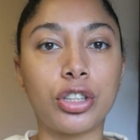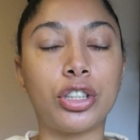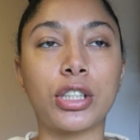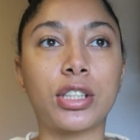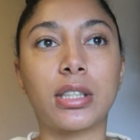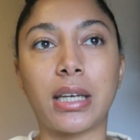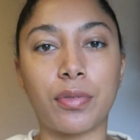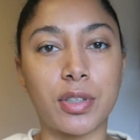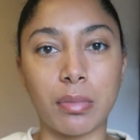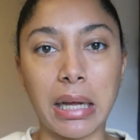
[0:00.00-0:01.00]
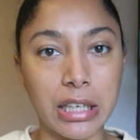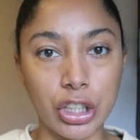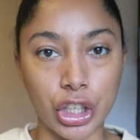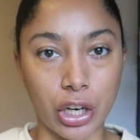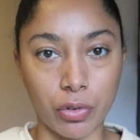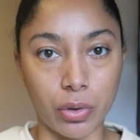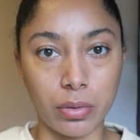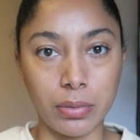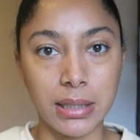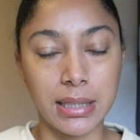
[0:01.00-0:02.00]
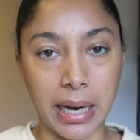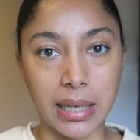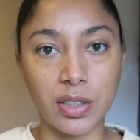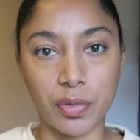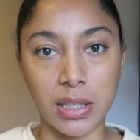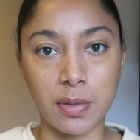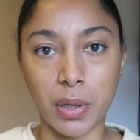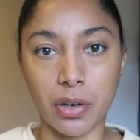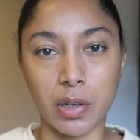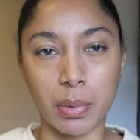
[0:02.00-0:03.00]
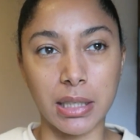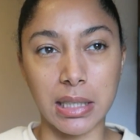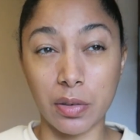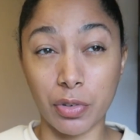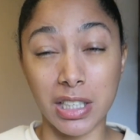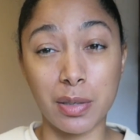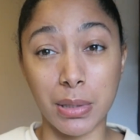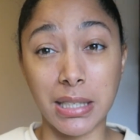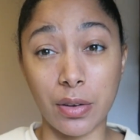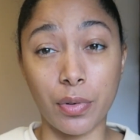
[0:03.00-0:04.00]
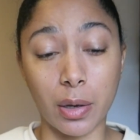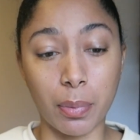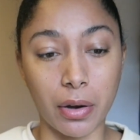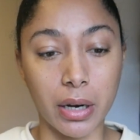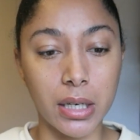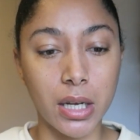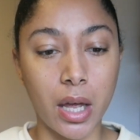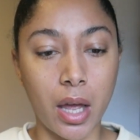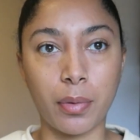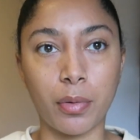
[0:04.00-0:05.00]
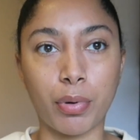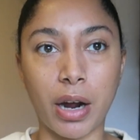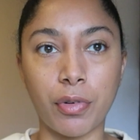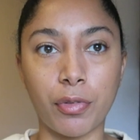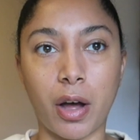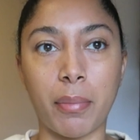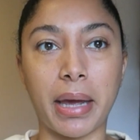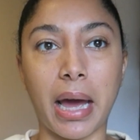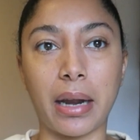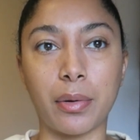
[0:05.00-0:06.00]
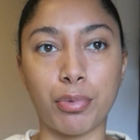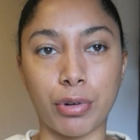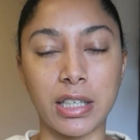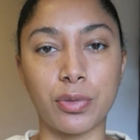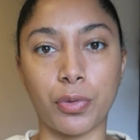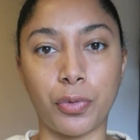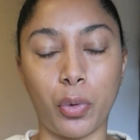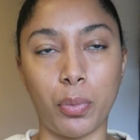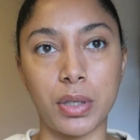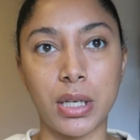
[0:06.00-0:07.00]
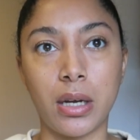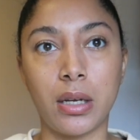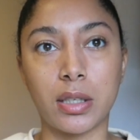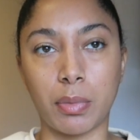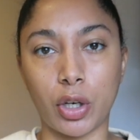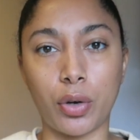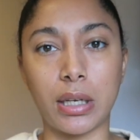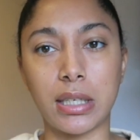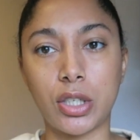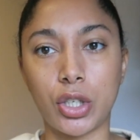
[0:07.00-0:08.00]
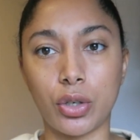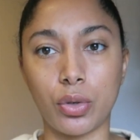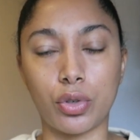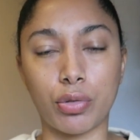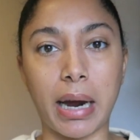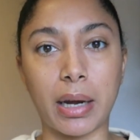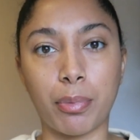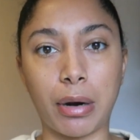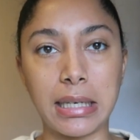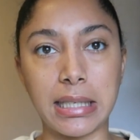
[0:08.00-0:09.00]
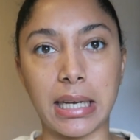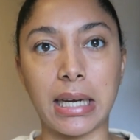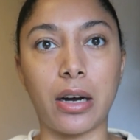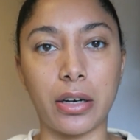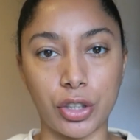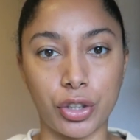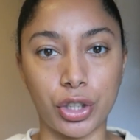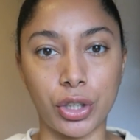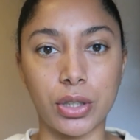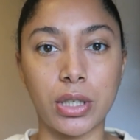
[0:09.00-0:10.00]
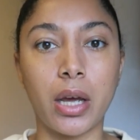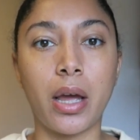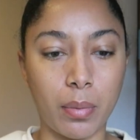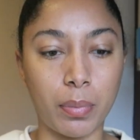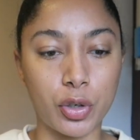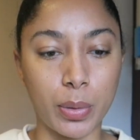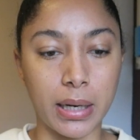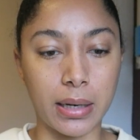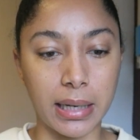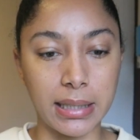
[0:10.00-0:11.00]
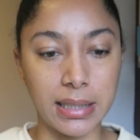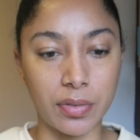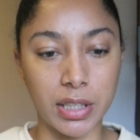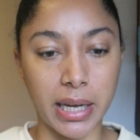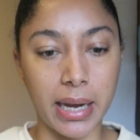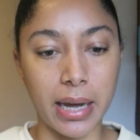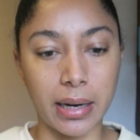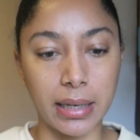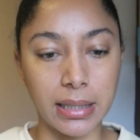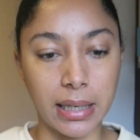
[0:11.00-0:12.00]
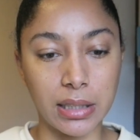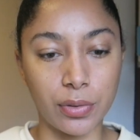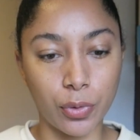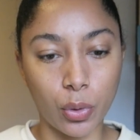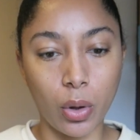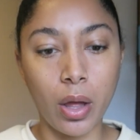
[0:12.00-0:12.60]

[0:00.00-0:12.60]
Just to give some general stats for this period, because it's a very specific period, private farming and price reforms, something known as two-track pricing, are introduced. Between 1978 and 1984,